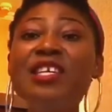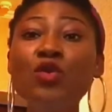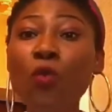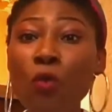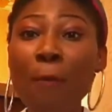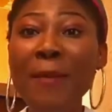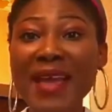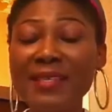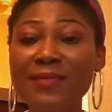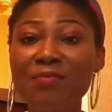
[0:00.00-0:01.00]
is who
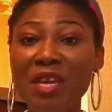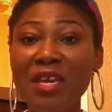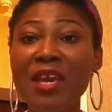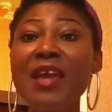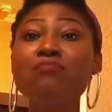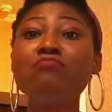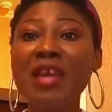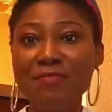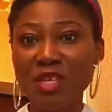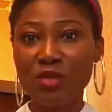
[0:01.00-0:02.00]
makes me
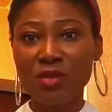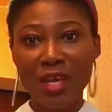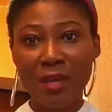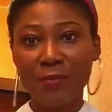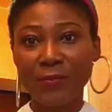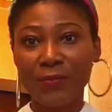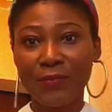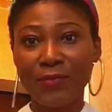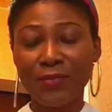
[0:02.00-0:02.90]
be me today.